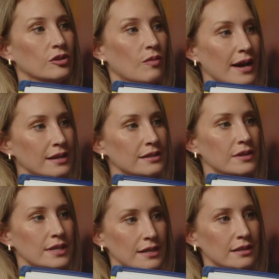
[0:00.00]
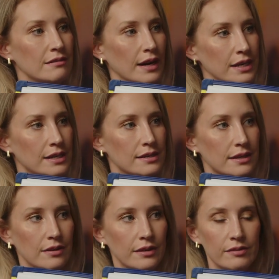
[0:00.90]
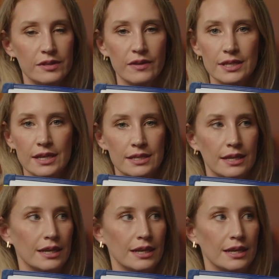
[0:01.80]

ways of the Tusken Raiders. I thought that was fantastic.